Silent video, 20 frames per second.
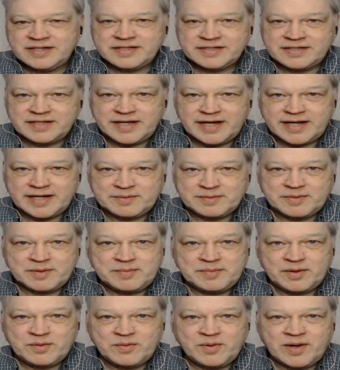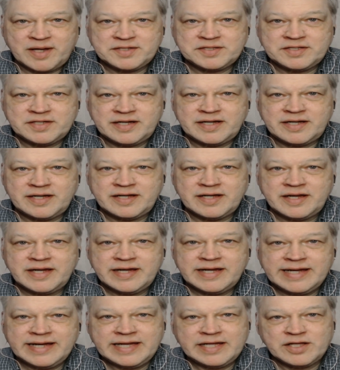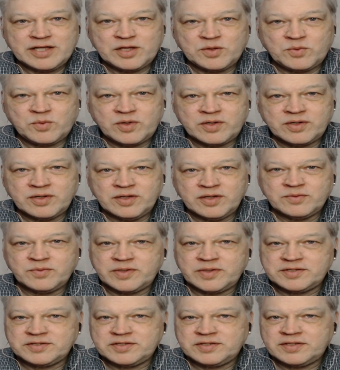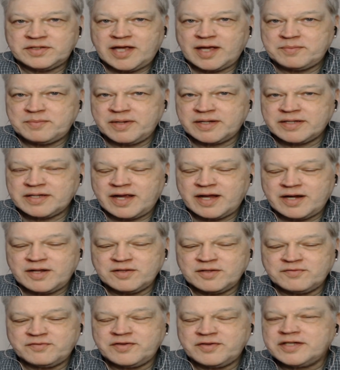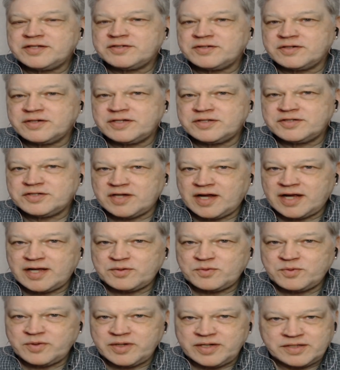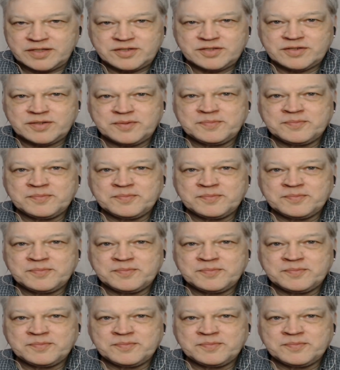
Tonight I'm going to be watching End of the World with Tom MacDonald featuring John Rich.